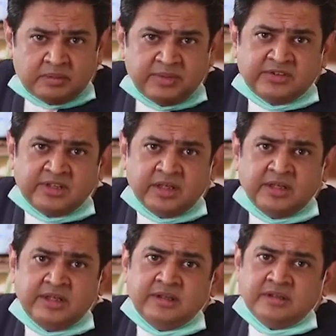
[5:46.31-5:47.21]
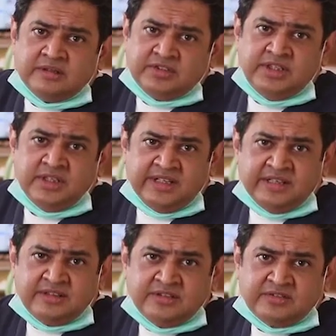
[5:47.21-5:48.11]
basically see a
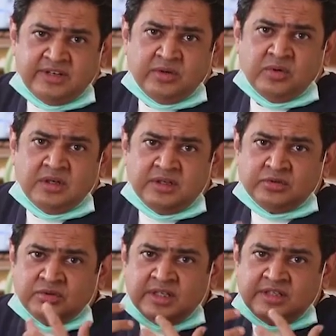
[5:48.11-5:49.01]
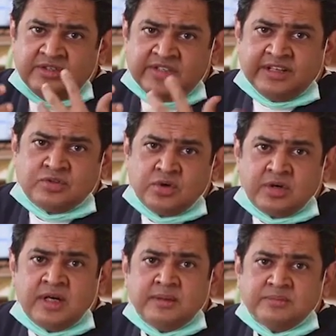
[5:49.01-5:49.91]
dentist regularly so that he checks your
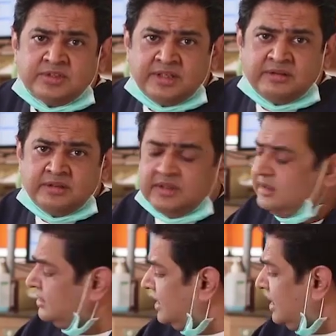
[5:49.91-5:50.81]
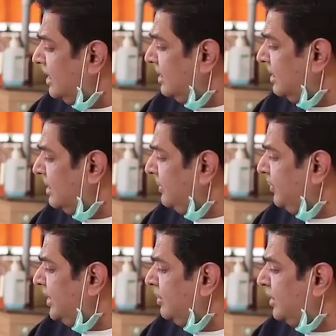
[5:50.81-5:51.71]
gums and they are
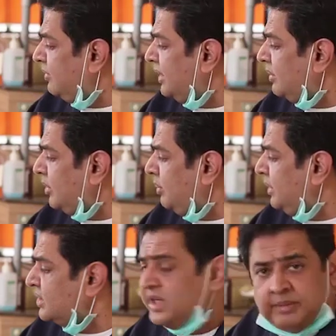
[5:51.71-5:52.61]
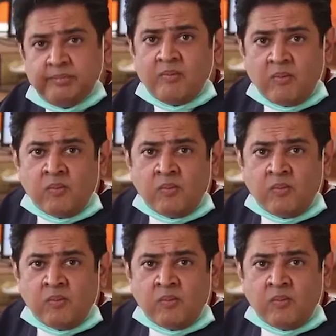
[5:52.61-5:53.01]
in perfect proper shape.